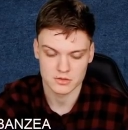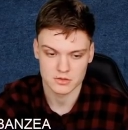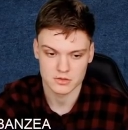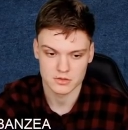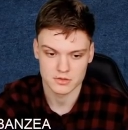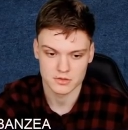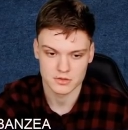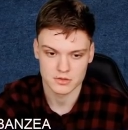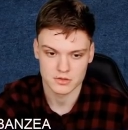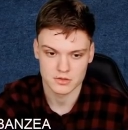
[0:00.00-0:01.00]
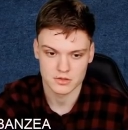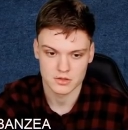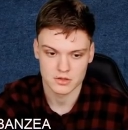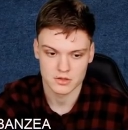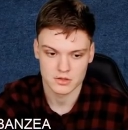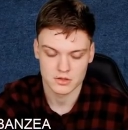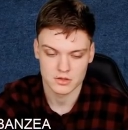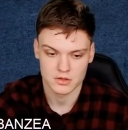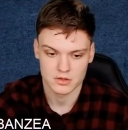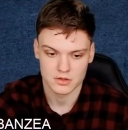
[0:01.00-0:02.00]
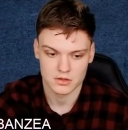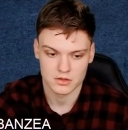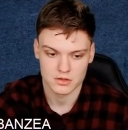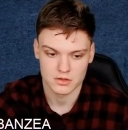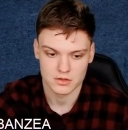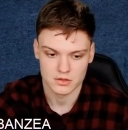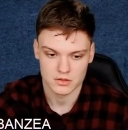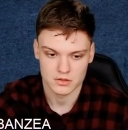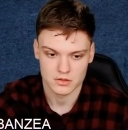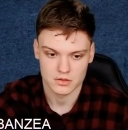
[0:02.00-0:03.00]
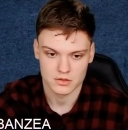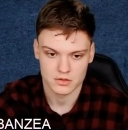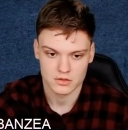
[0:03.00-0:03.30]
(no one is talking)